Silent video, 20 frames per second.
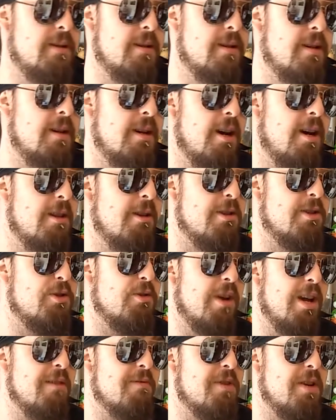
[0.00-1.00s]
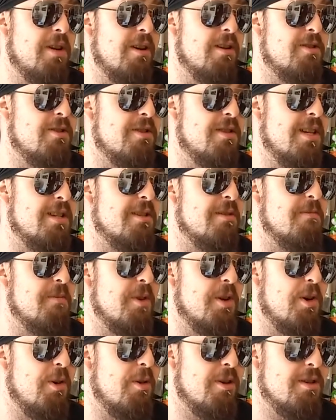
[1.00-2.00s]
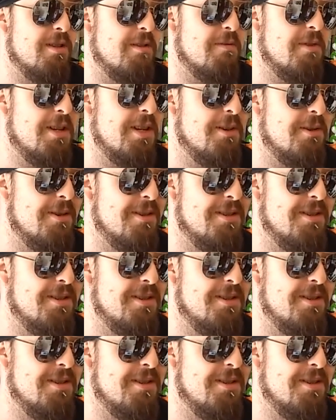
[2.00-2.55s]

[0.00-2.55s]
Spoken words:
Hello, Trev's here just as I'm recording the video.